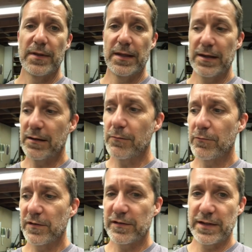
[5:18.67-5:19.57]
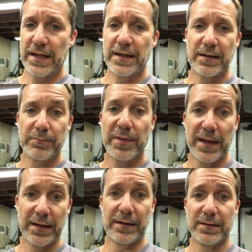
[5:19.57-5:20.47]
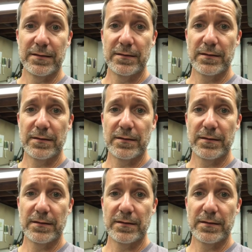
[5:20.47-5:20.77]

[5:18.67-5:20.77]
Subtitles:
It can withstand paint.